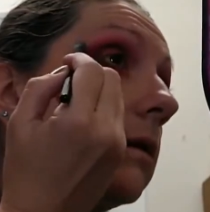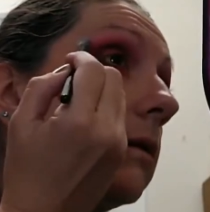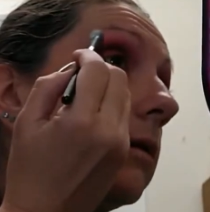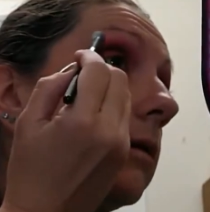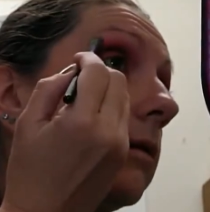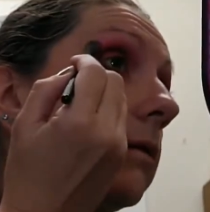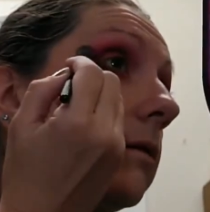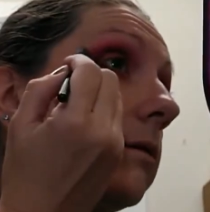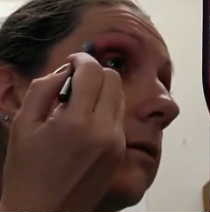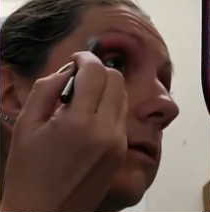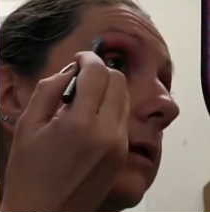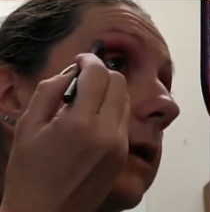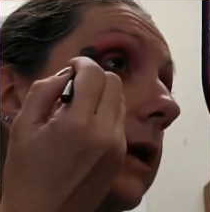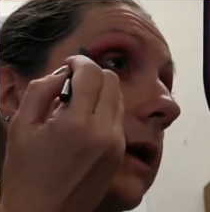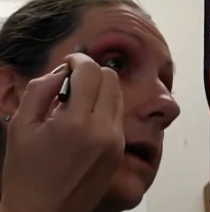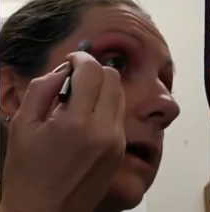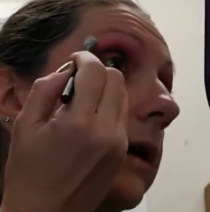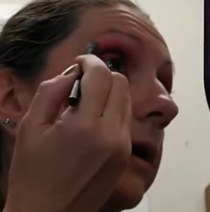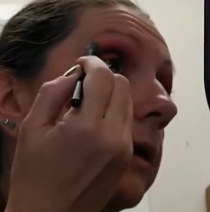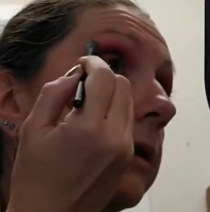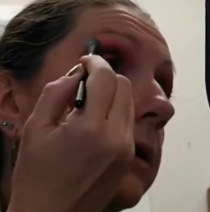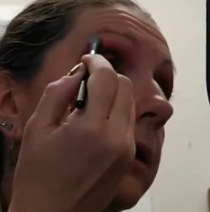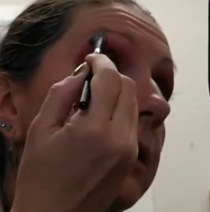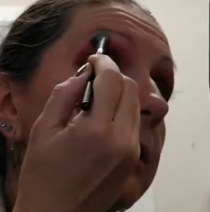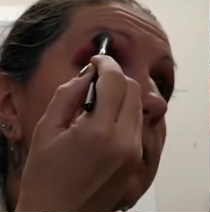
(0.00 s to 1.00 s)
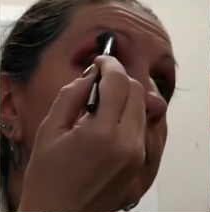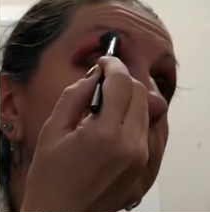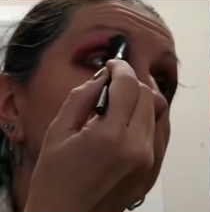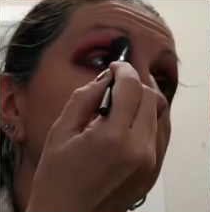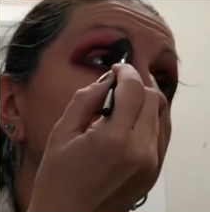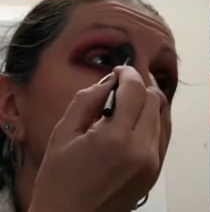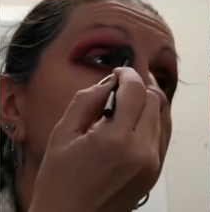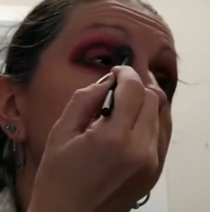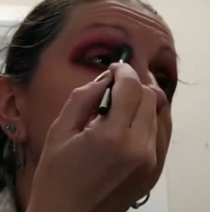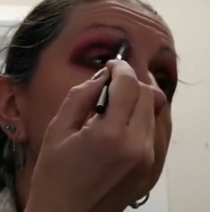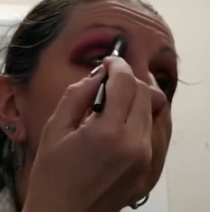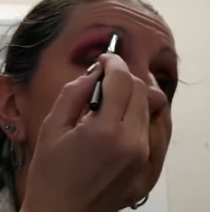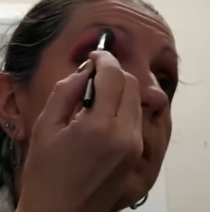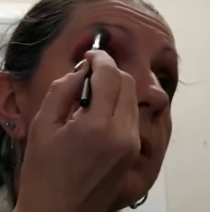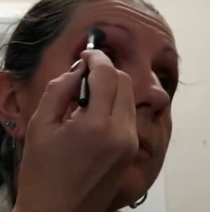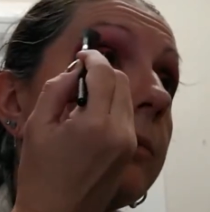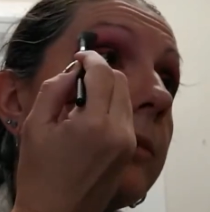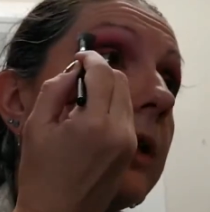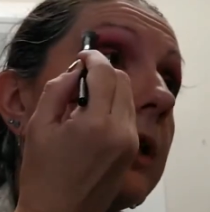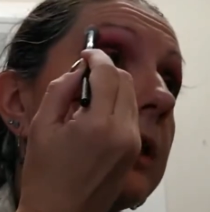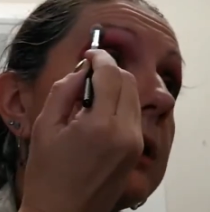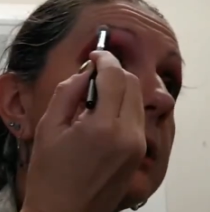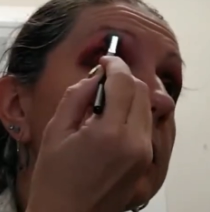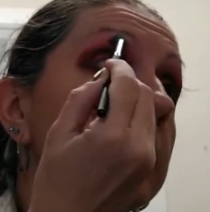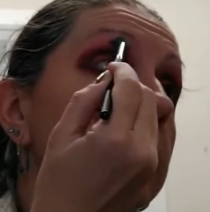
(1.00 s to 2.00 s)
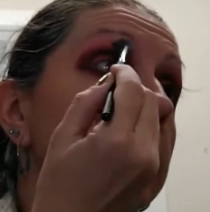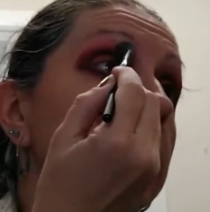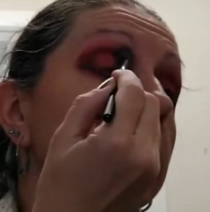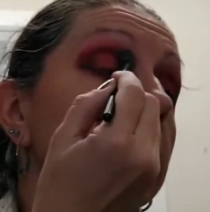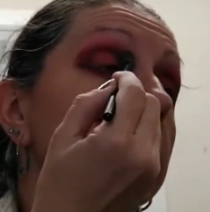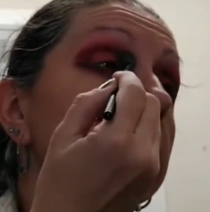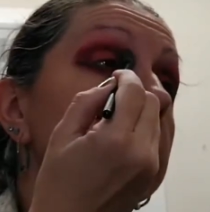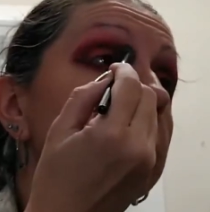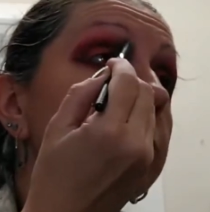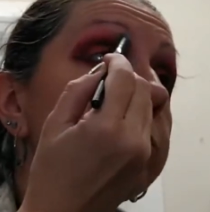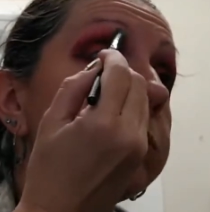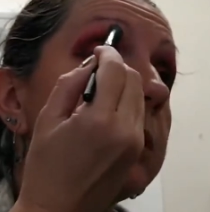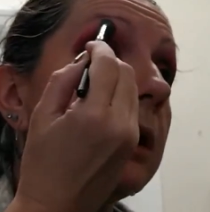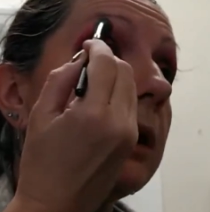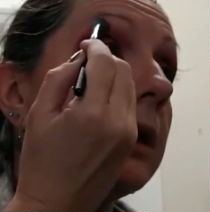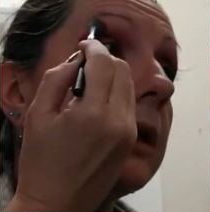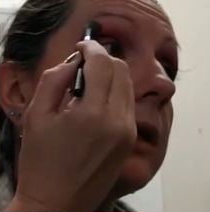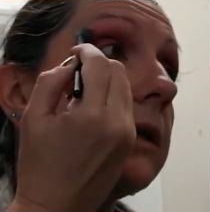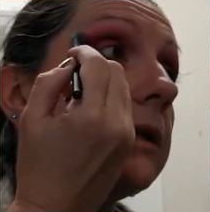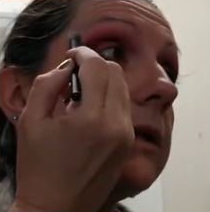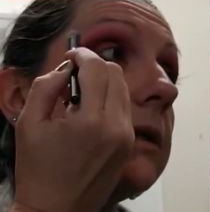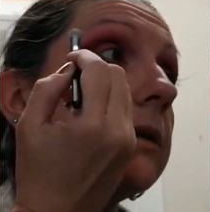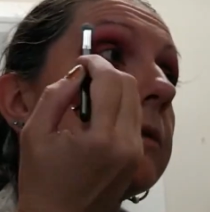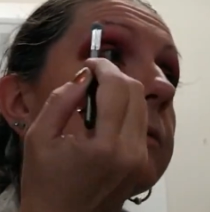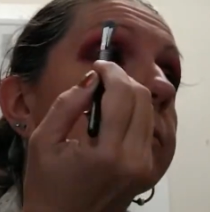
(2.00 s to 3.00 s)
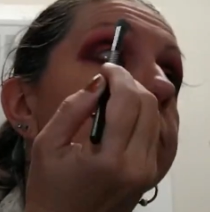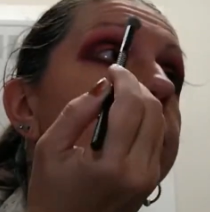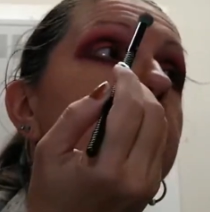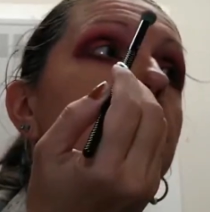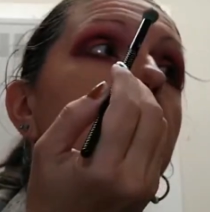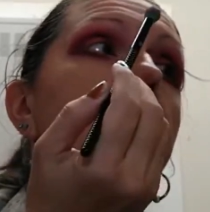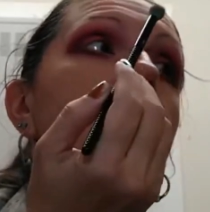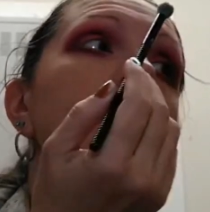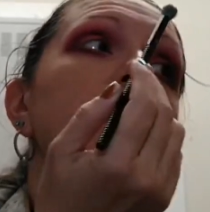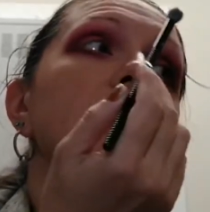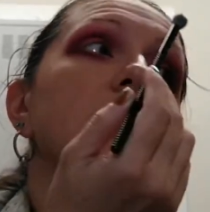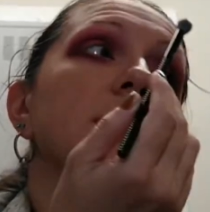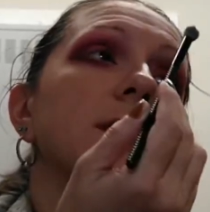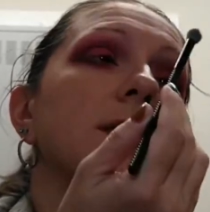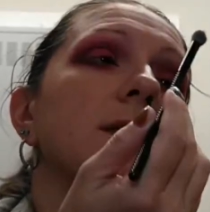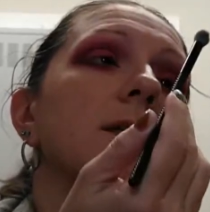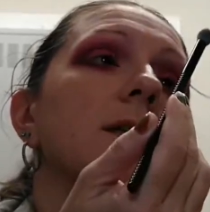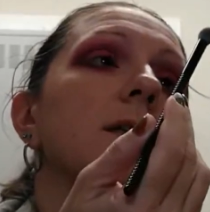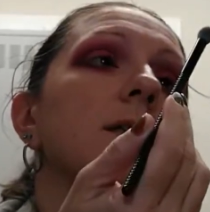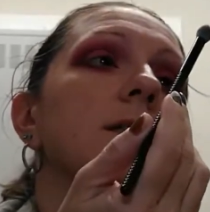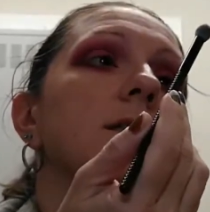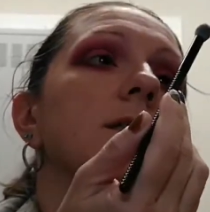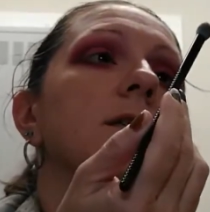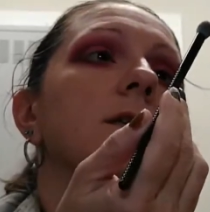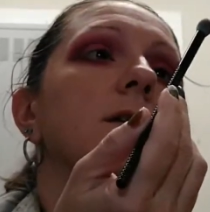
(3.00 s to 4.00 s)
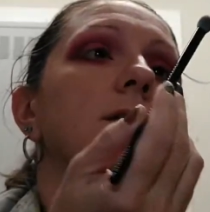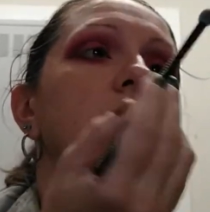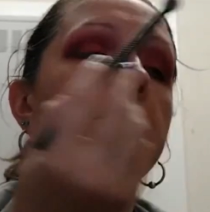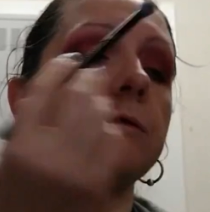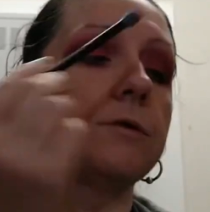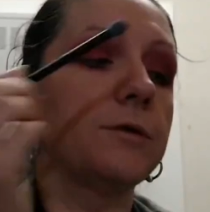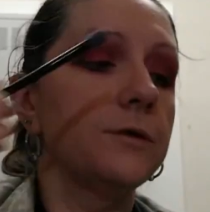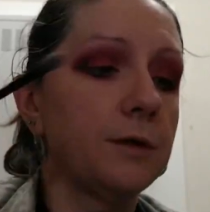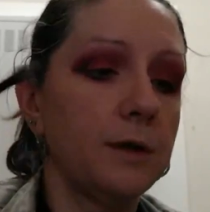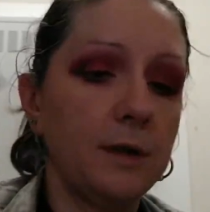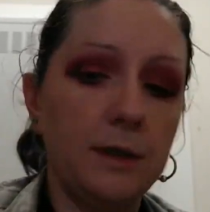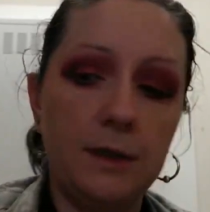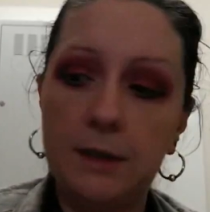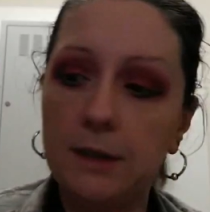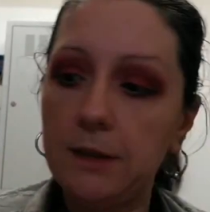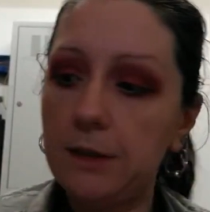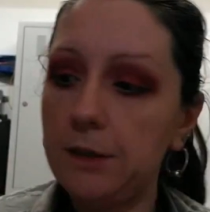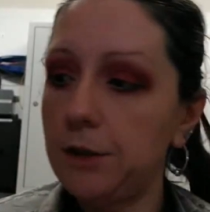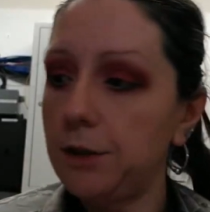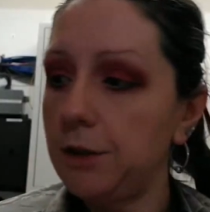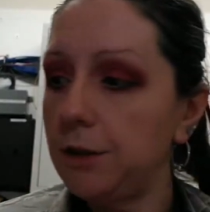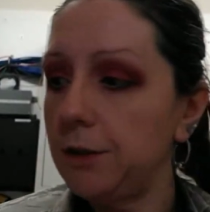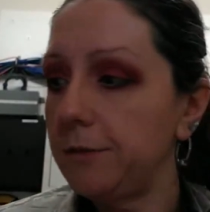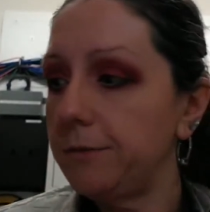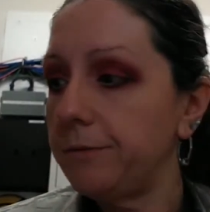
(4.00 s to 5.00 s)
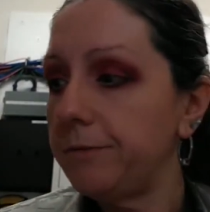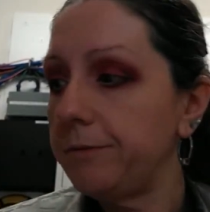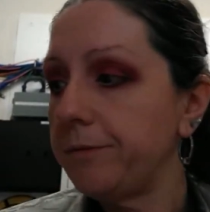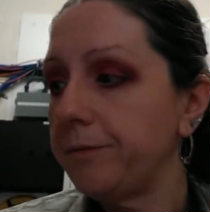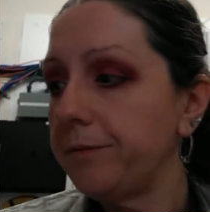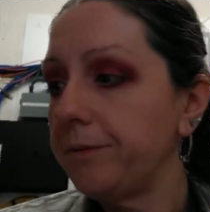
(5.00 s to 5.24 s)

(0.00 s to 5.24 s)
Oh yeah, that makes a nice blend. That makes a nice color transition.